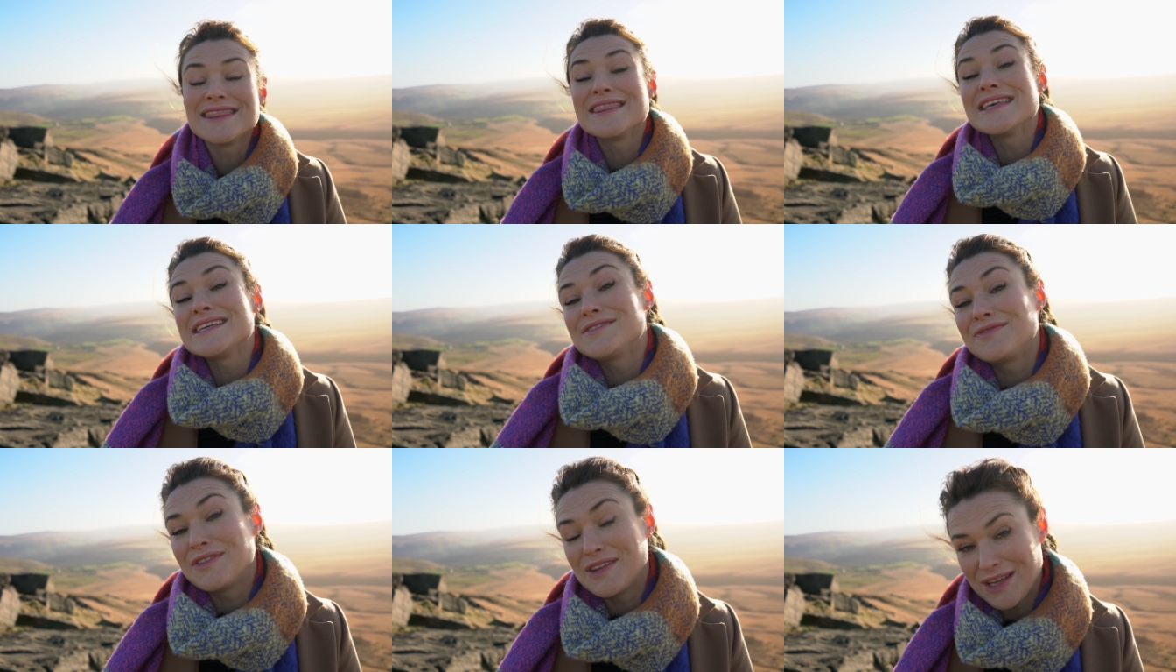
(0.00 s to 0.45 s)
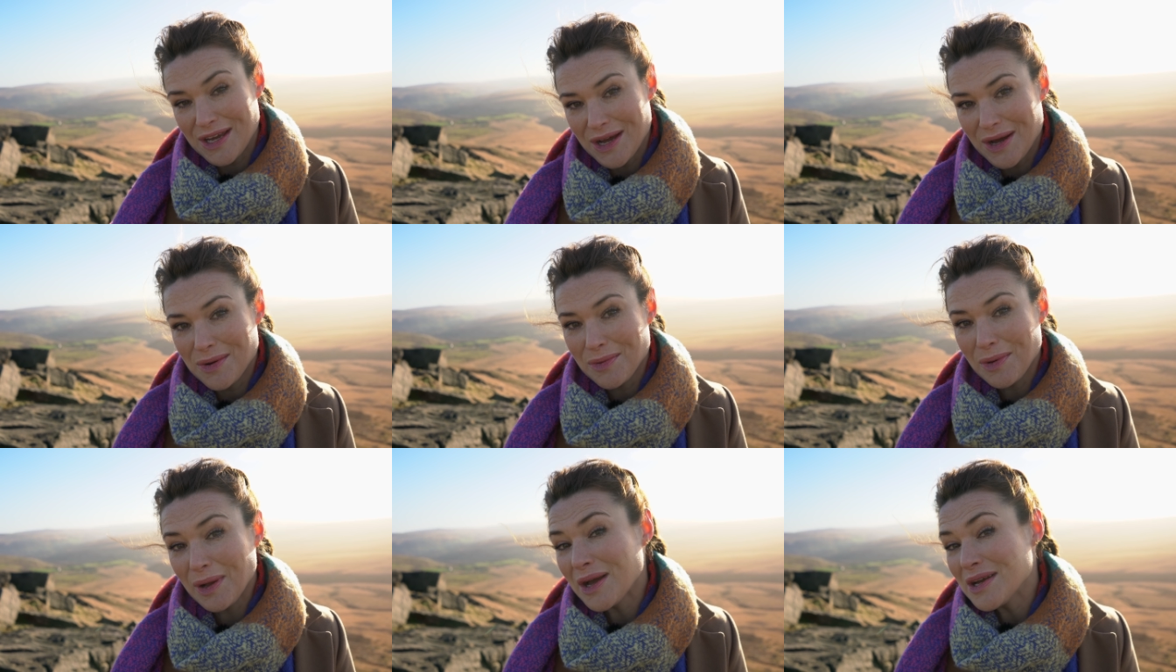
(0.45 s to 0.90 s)
In this
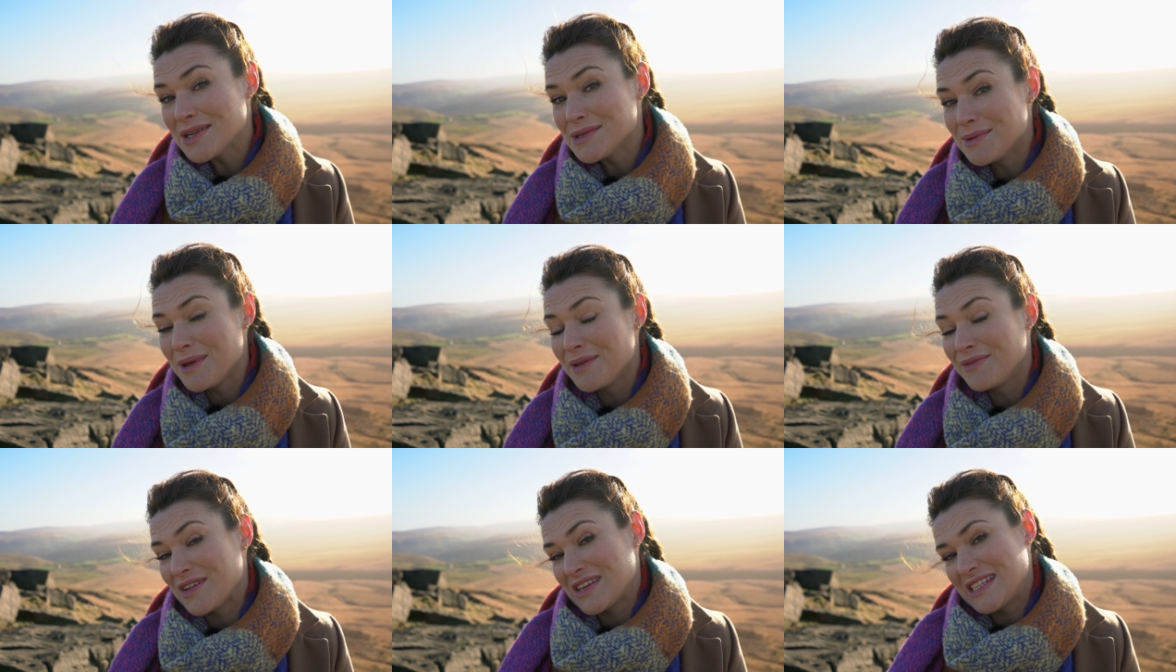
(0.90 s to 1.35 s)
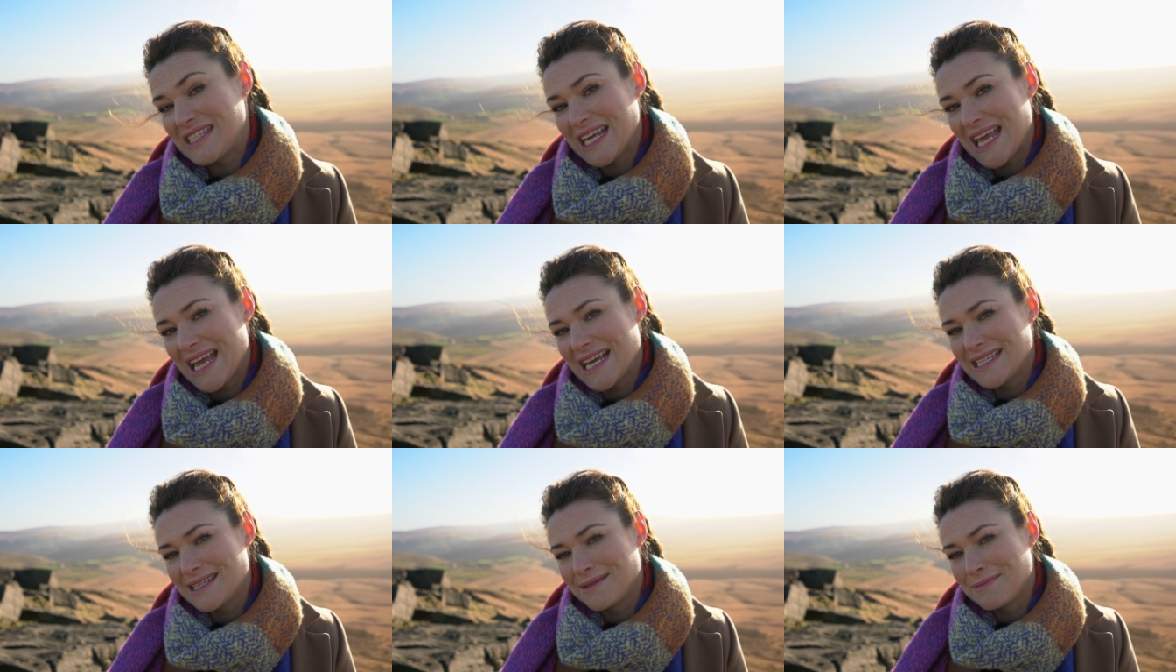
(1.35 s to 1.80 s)
video, we're going to be
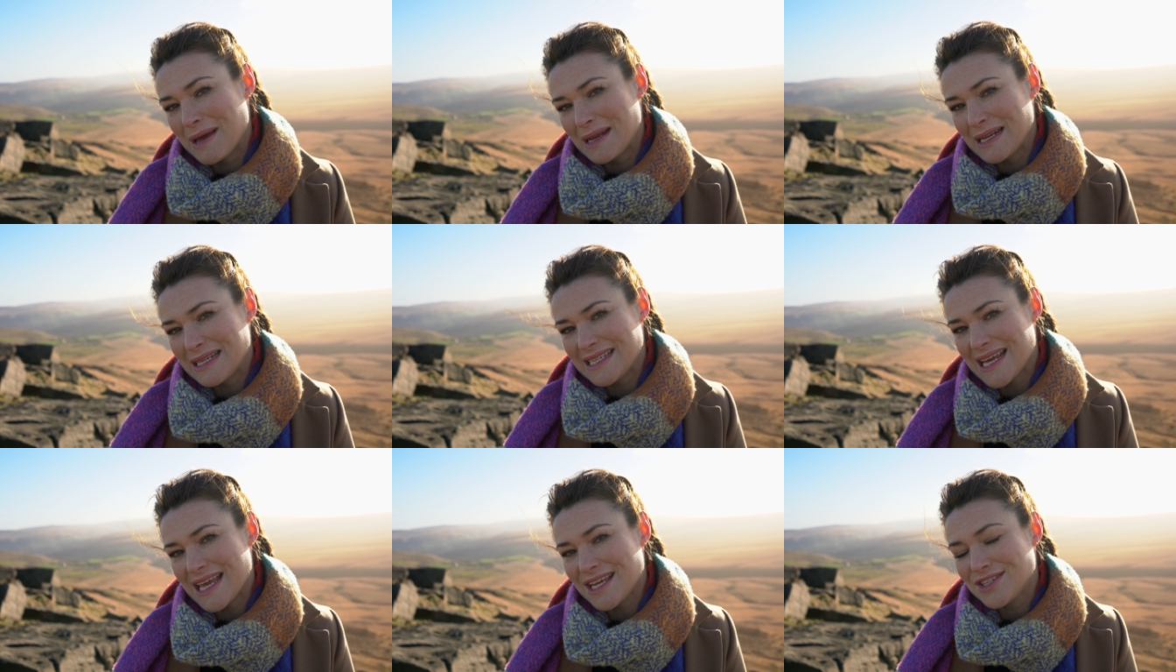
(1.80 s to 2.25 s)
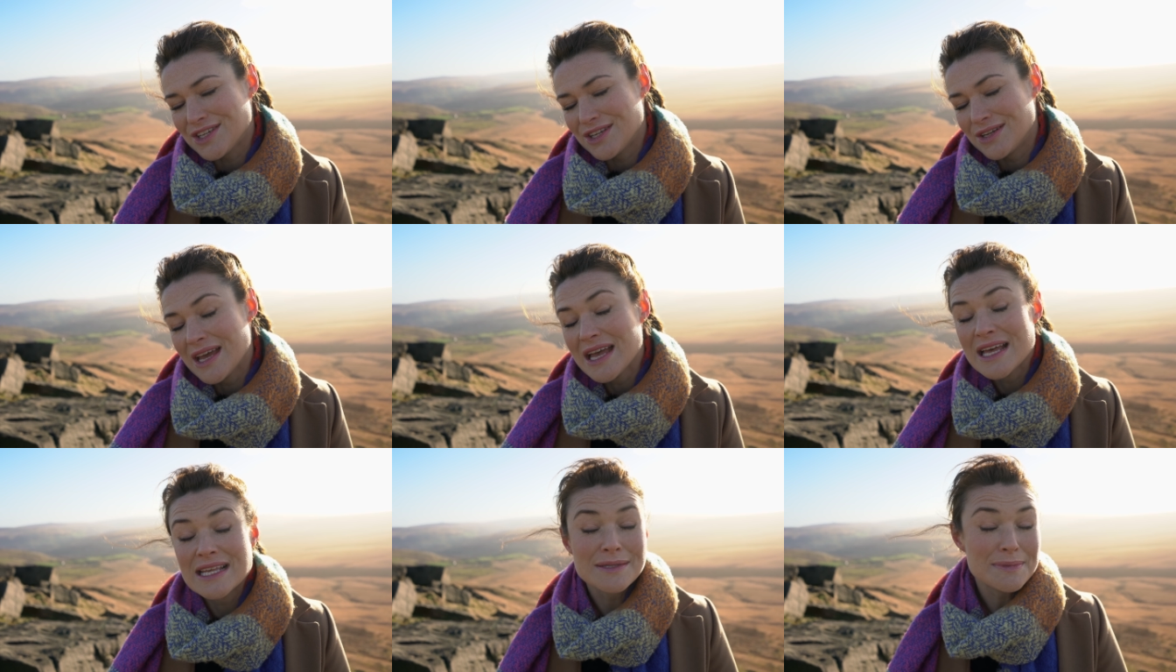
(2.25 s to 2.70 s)
investigating meditation,
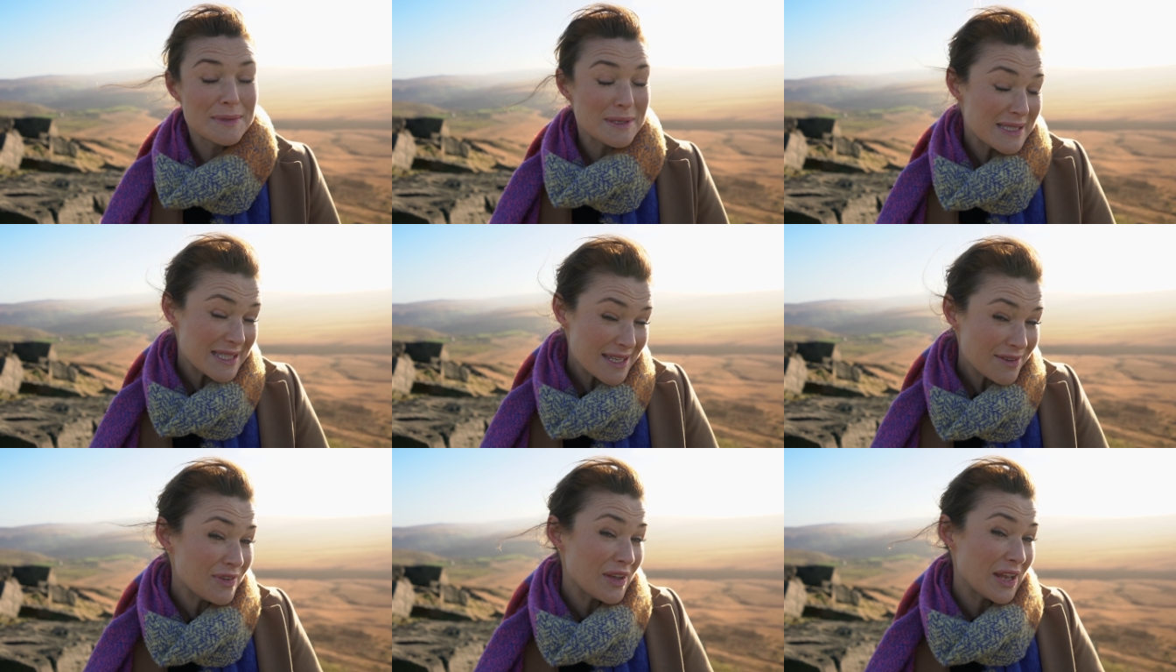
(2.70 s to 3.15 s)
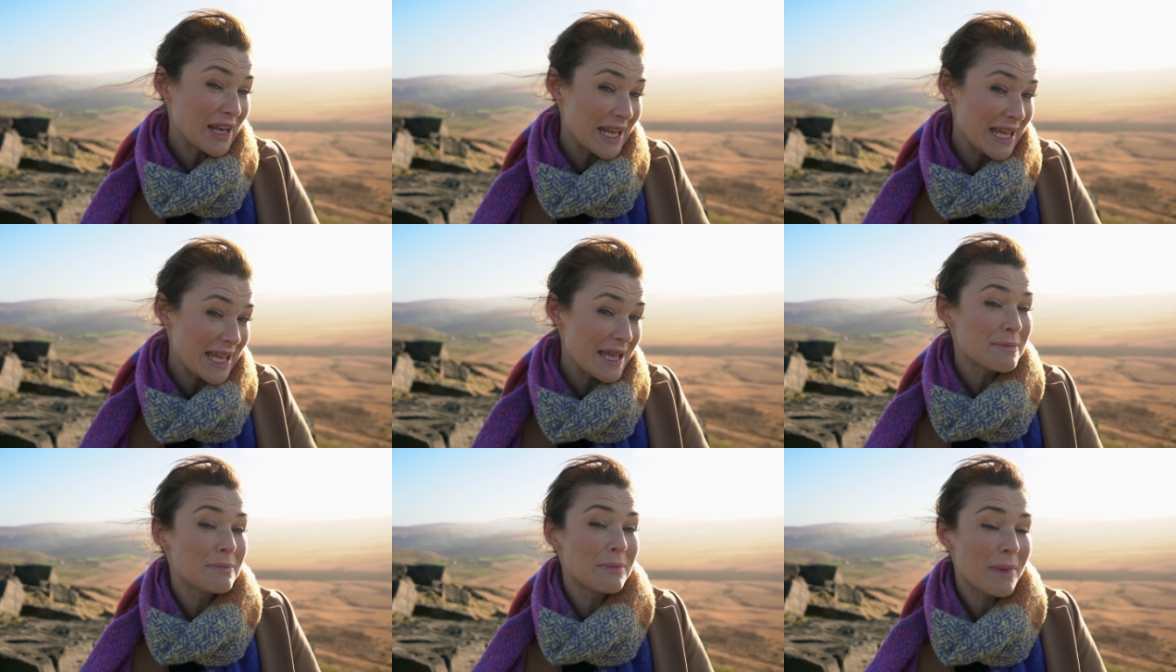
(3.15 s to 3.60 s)

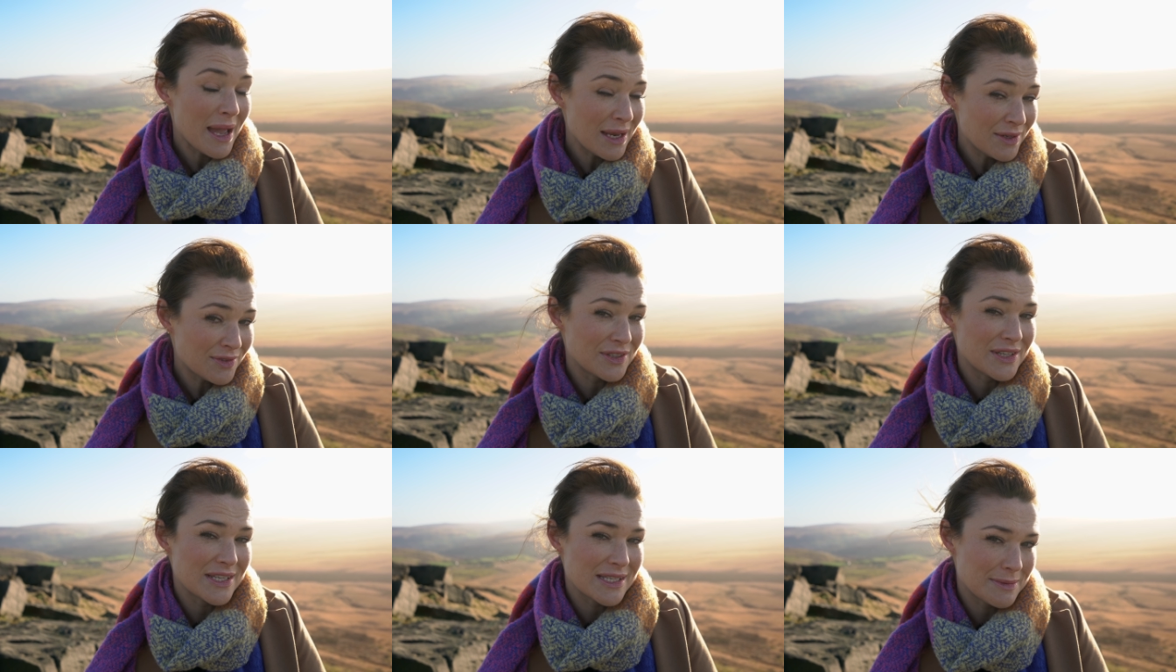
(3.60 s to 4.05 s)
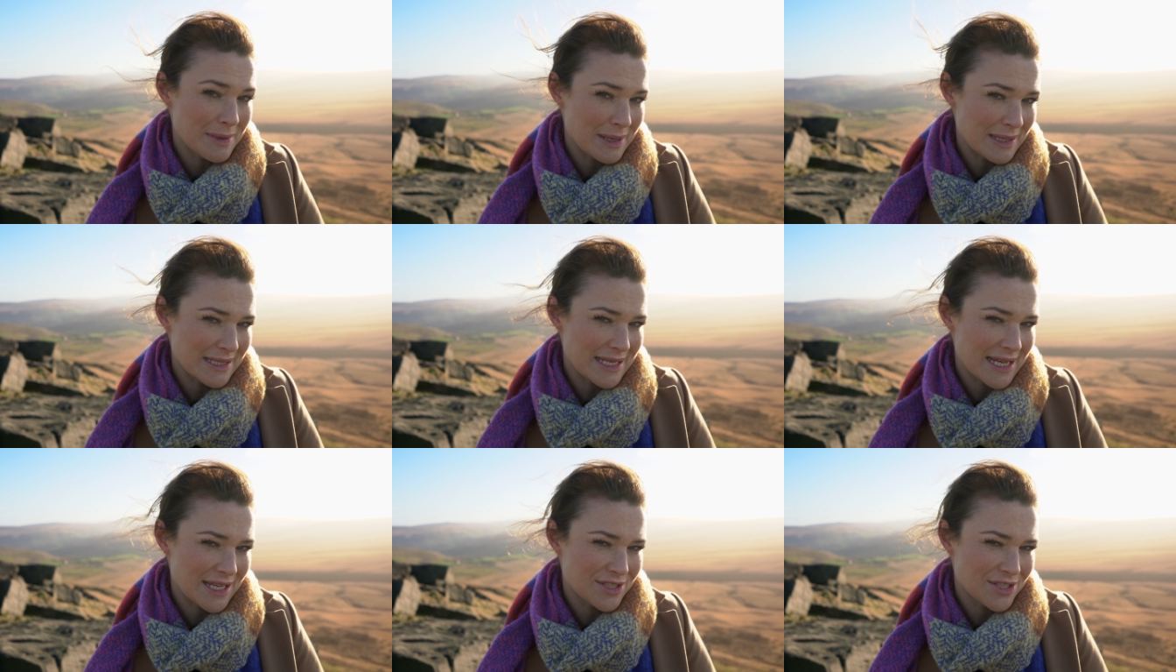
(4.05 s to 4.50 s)
specifically mindfulness
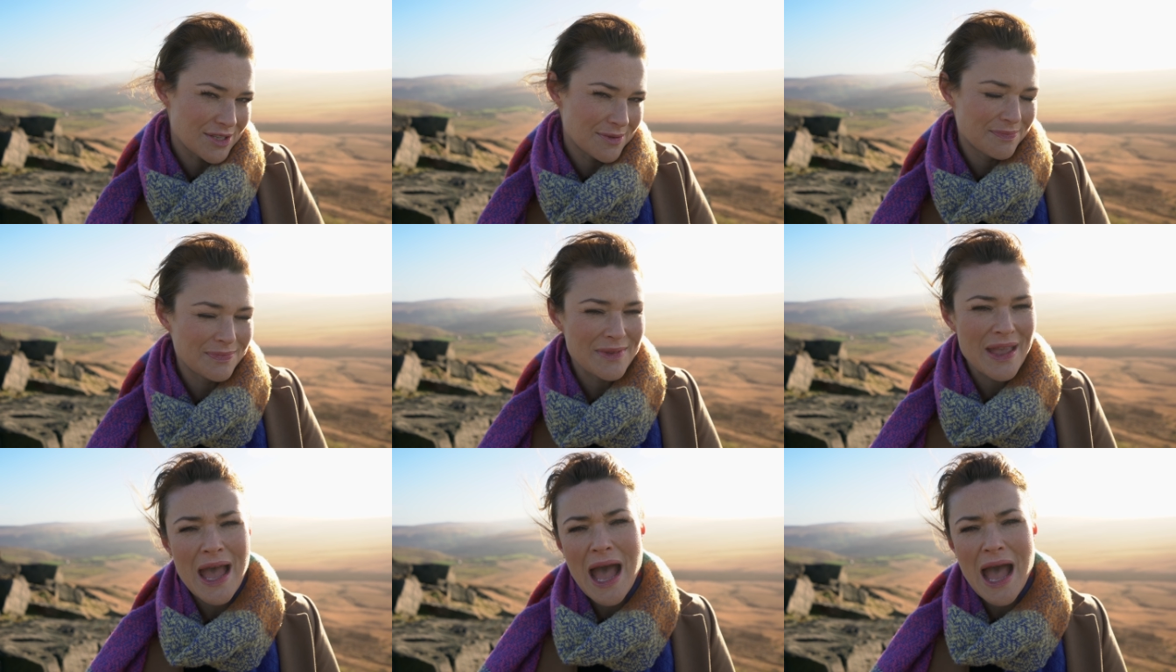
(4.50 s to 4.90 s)
meditation.